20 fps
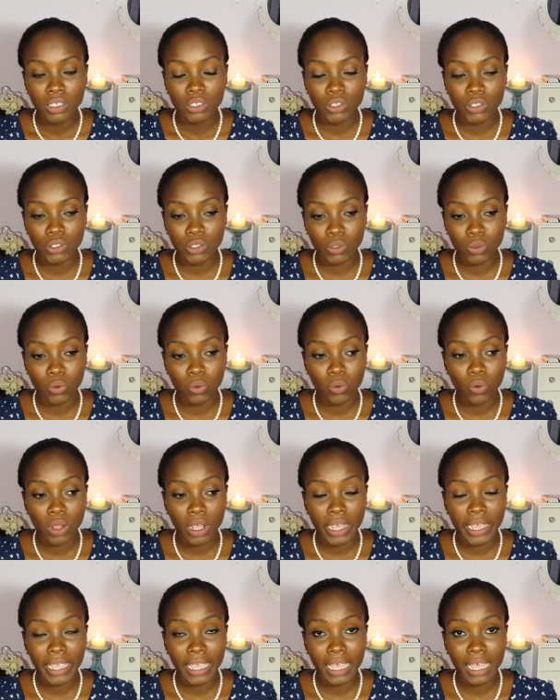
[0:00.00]
So
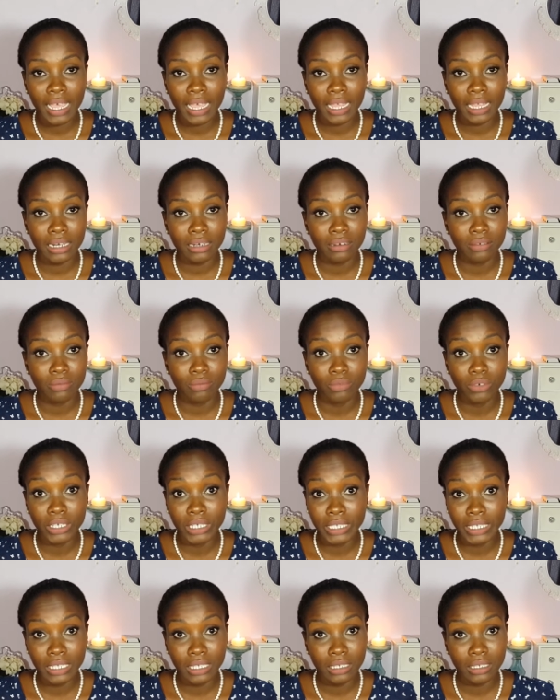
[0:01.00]
I had
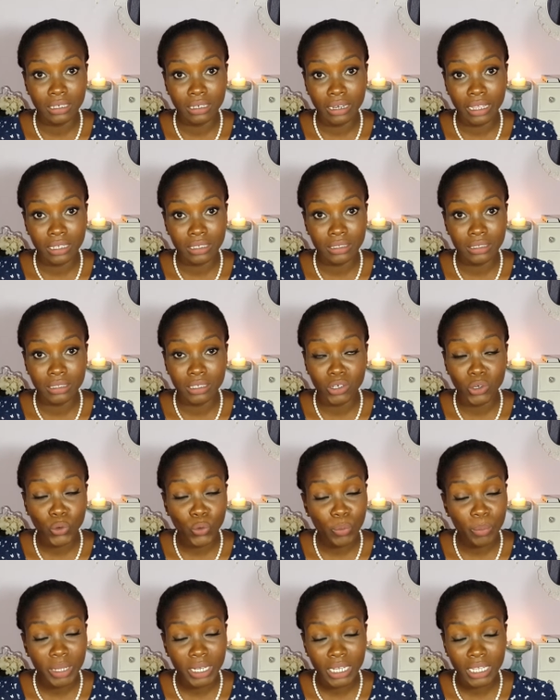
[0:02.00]
really next to
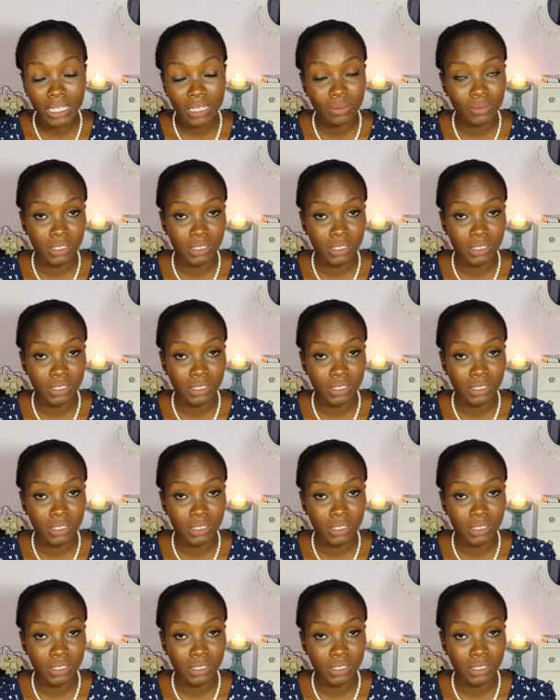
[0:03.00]
no money.